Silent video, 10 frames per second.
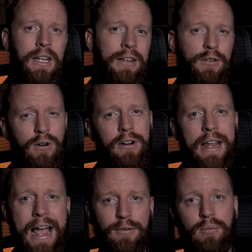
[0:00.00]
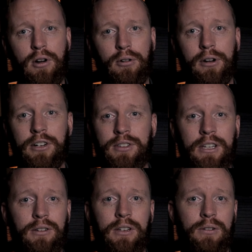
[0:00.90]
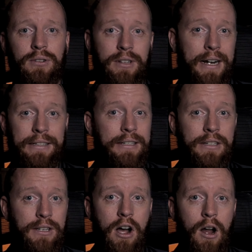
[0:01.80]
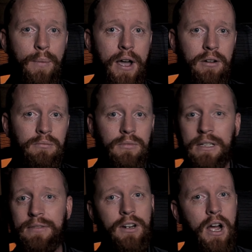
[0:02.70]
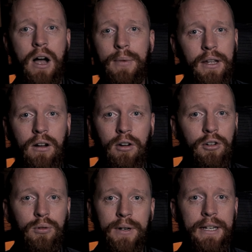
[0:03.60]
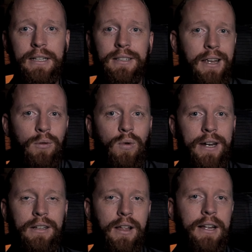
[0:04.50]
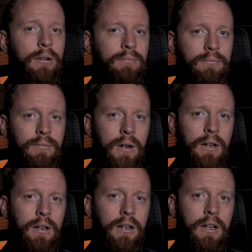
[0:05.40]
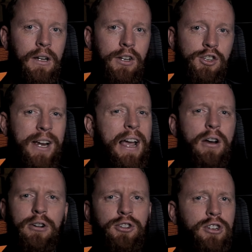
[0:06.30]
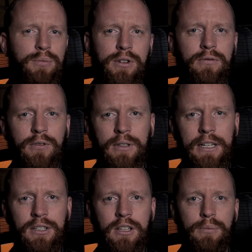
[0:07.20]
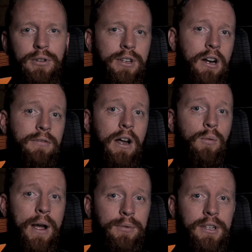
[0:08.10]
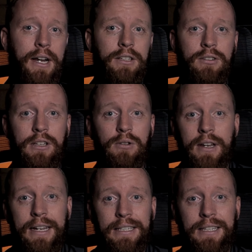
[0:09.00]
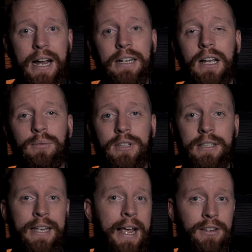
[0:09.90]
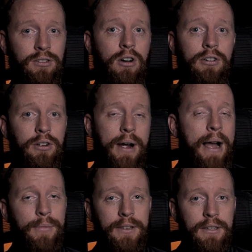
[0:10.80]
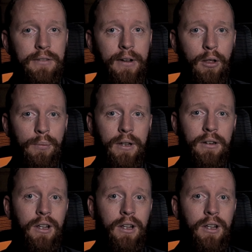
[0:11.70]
If you already have a brokerage that you use and I didn't talk about them, leave a comment on who it is and why you like them. Check out our description for links to the Personify website so that you can get signed up to test our new app that's in development.